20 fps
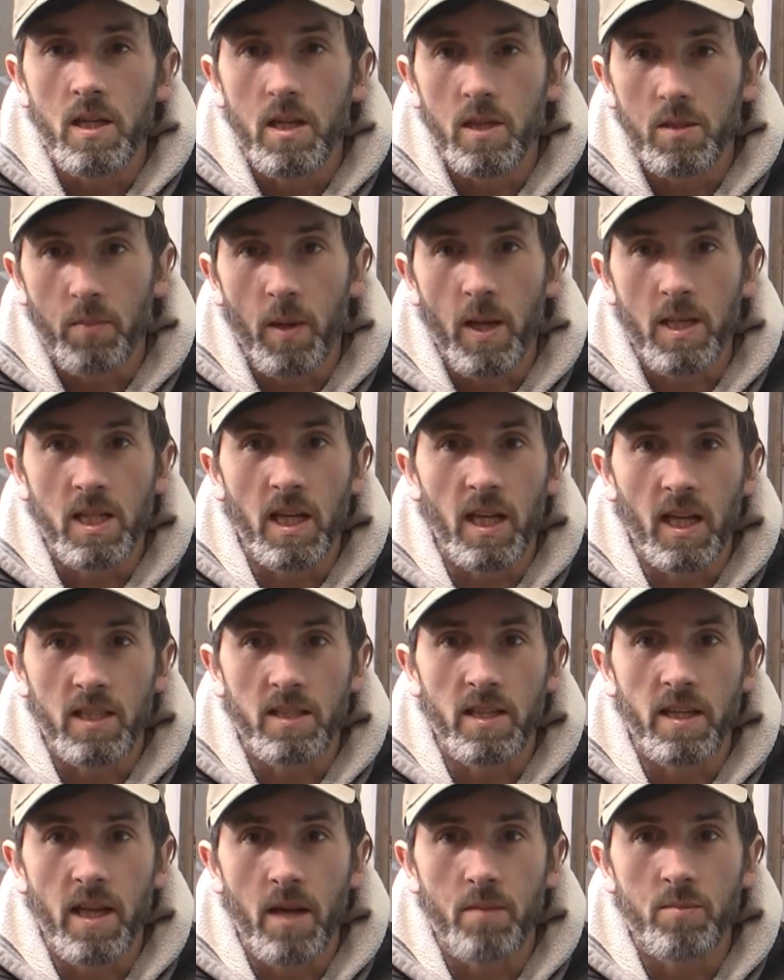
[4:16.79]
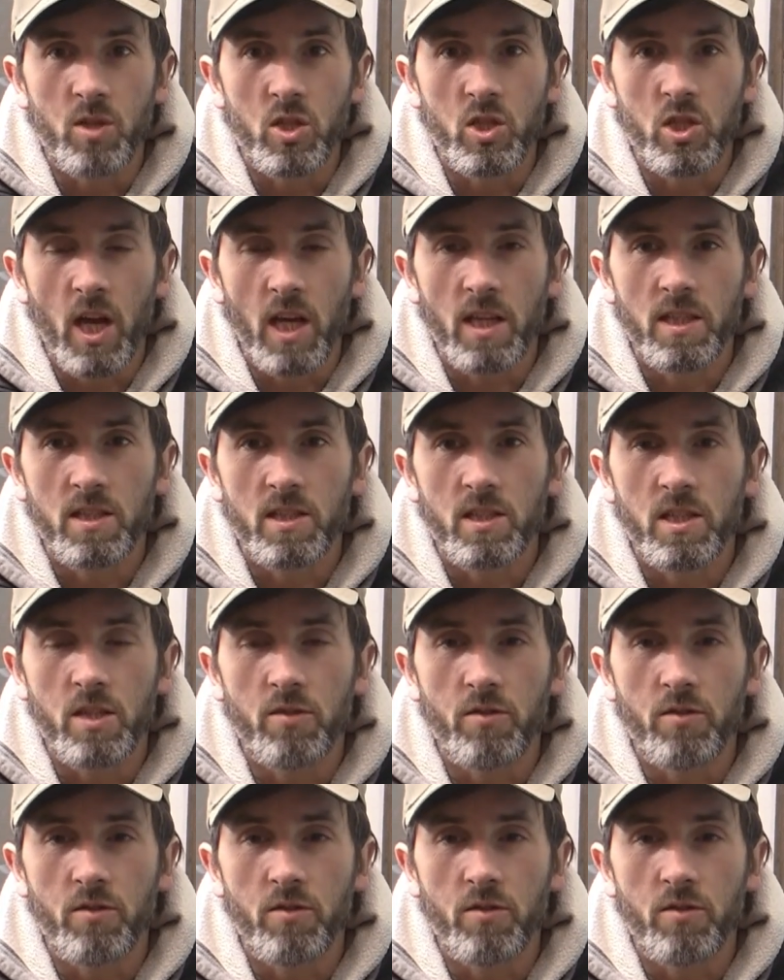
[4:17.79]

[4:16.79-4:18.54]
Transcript: it's basically, as the name suggests,